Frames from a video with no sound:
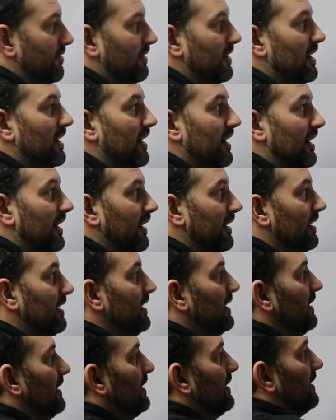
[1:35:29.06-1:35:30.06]
rod.
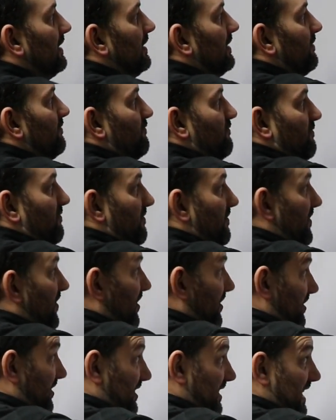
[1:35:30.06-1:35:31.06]

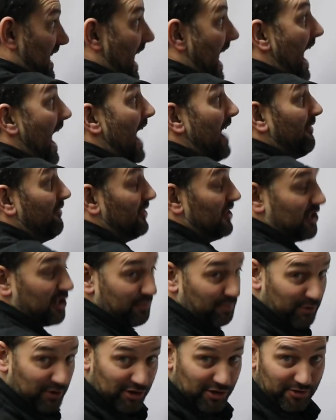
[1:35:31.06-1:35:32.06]
There's
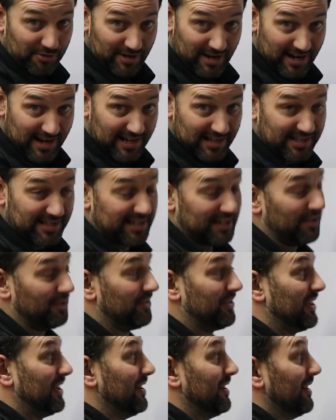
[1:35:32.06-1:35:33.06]
1/2-inch push rods
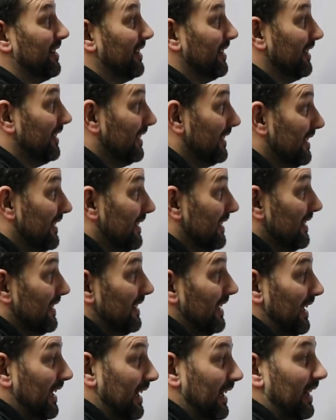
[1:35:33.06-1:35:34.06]
out there.
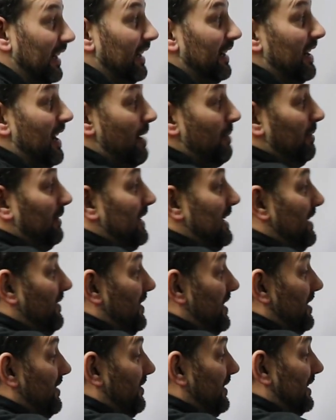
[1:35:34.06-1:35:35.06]
And I believe
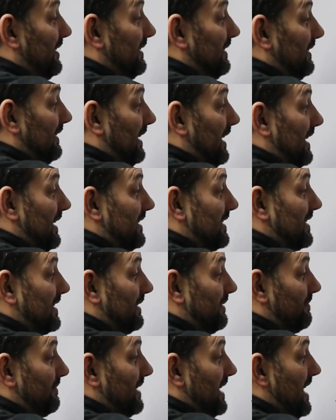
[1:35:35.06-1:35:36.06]
even like
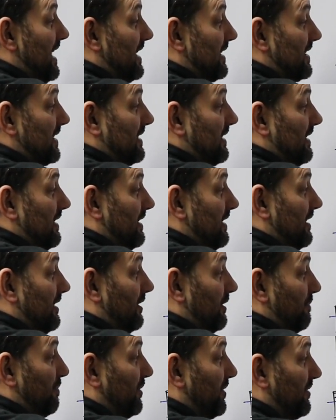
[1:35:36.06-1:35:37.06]
some
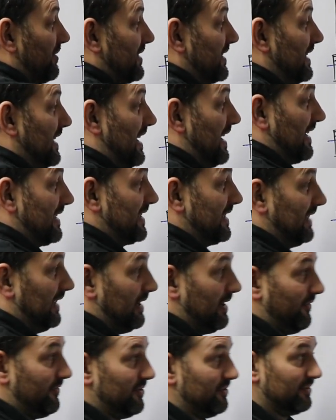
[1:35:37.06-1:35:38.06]
NASCAR or Pro Stock
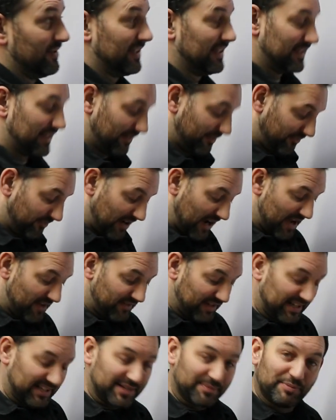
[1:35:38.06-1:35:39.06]
stuff uses a
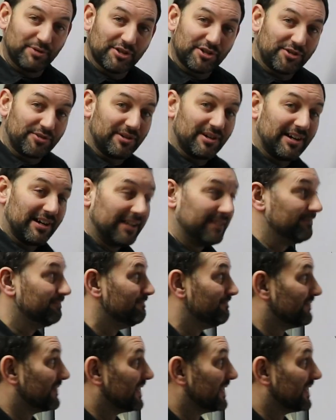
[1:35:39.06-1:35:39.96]
5/8 push rod.